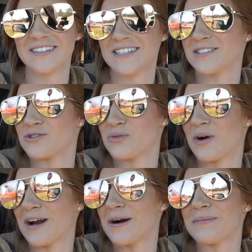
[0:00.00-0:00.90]
because I
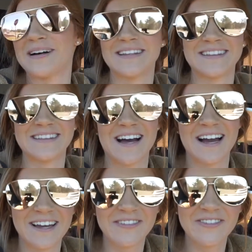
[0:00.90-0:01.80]
swear on my
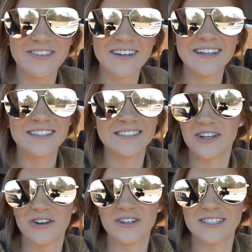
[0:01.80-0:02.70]
life,
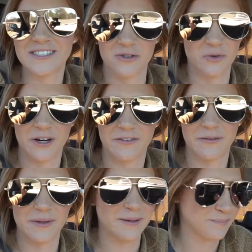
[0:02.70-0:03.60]
deodorant doesn't work
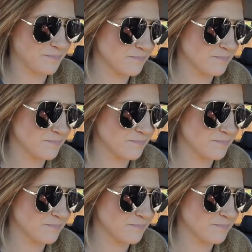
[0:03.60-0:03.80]
for me.